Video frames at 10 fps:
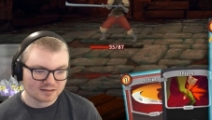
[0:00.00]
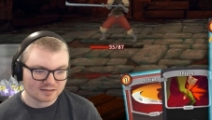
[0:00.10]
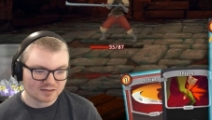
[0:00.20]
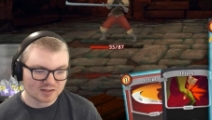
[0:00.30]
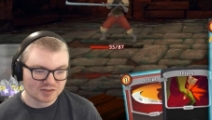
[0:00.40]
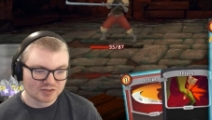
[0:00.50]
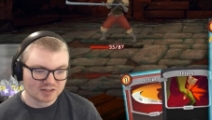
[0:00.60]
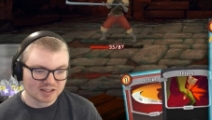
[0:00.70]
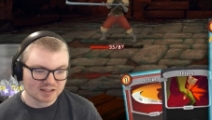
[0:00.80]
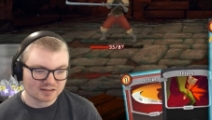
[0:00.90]
exhaust your
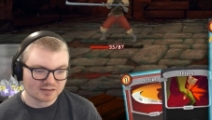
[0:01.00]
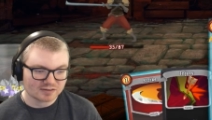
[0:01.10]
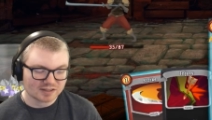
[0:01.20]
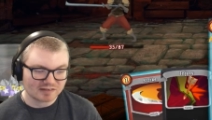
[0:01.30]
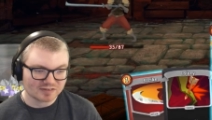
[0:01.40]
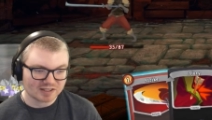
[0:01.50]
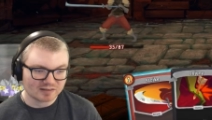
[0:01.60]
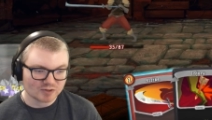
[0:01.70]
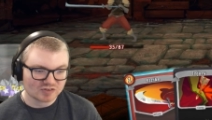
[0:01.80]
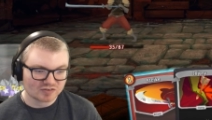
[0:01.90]
hand, deal seven
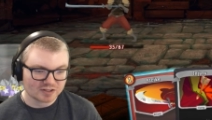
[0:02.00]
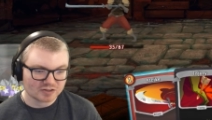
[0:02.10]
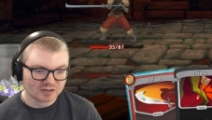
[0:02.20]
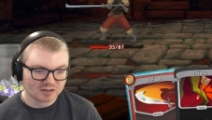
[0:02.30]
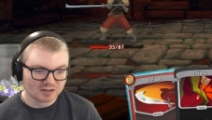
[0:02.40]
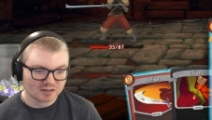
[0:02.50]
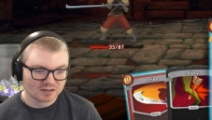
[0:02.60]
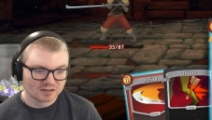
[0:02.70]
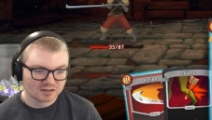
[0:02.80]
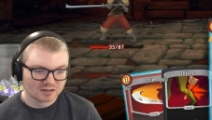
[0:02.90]
damage for each
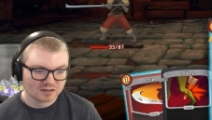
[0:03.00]
card.